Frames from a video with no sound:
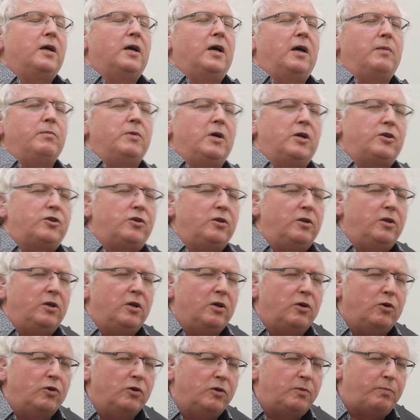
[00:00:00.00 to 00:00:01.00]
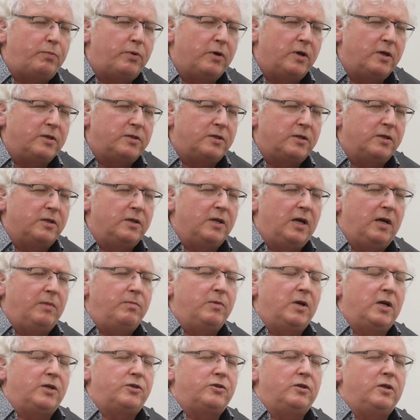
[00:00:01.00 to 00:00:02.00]
I'm naturally a good person.
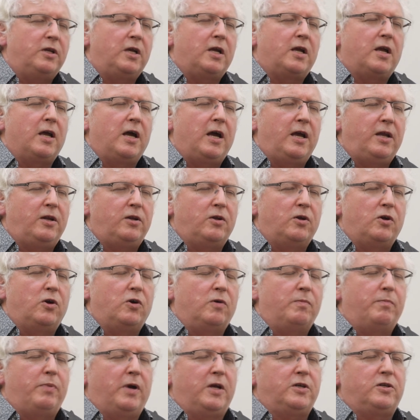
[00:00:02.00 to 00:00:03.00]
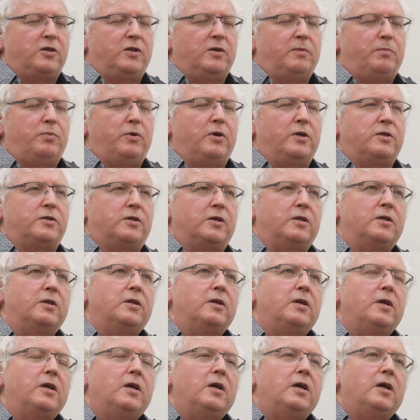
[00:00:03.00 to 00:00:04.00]
I'm naturally a kind and compassionate
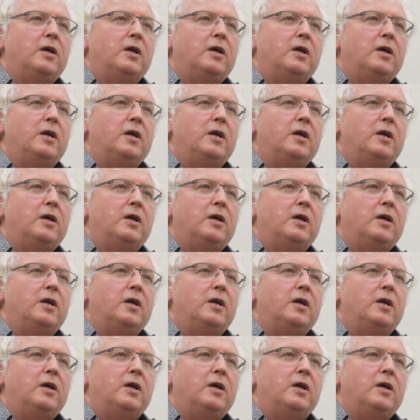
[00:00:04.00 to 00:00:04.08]
person.